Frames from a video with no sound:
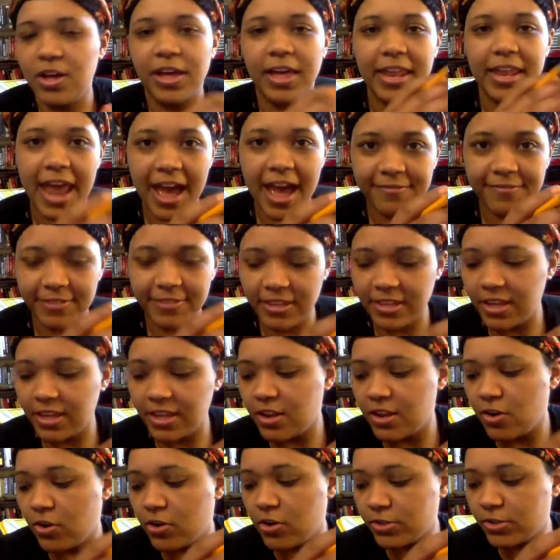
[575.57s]
an
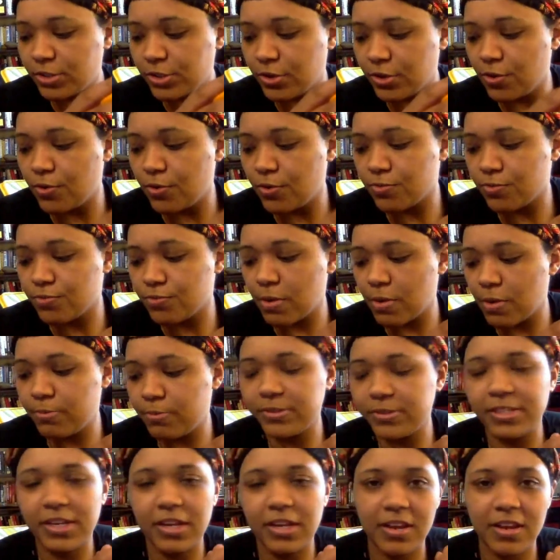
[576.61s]
advocate also
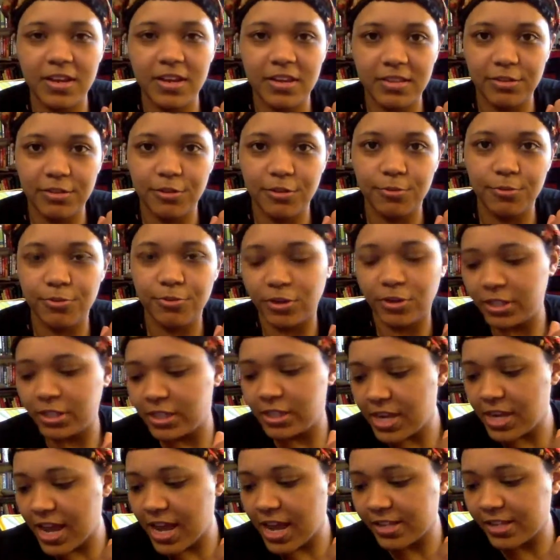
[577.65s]
representing the
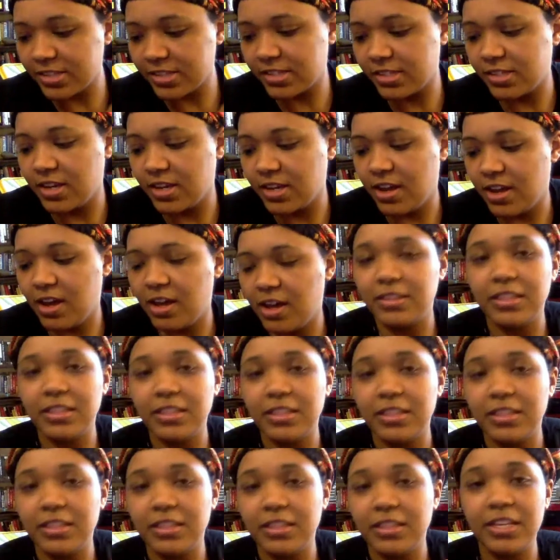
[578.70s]
Brooklyn Nets,
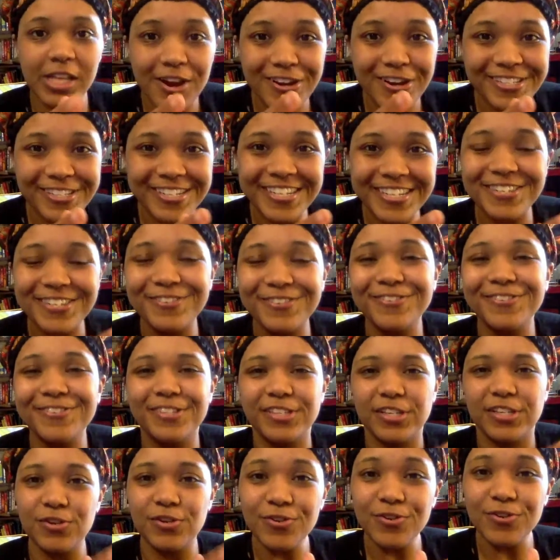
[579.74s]
Leisha Clarendon, who is
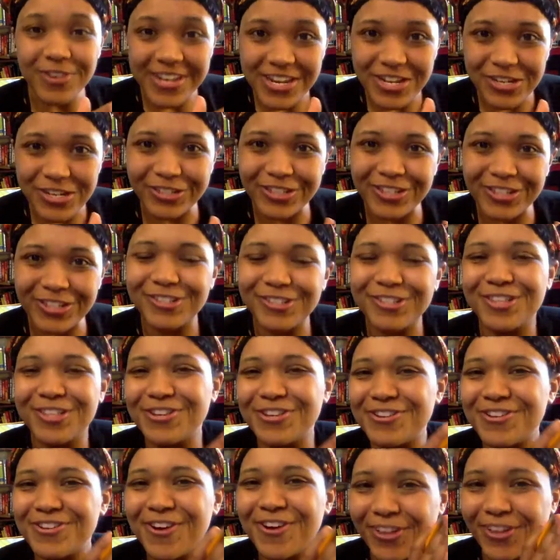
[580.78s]
a new addition to the
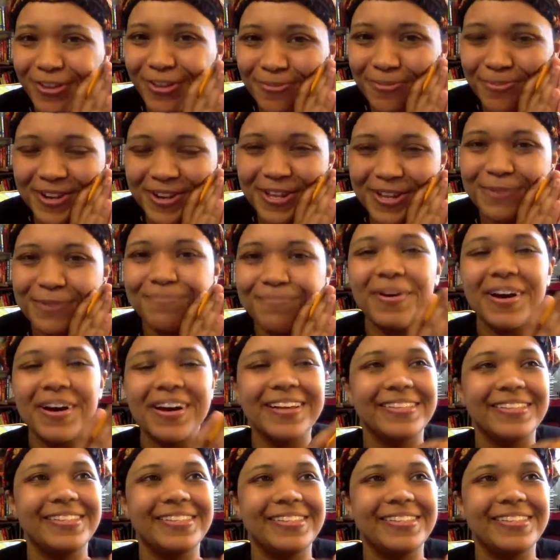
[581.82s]
New York Liberty, but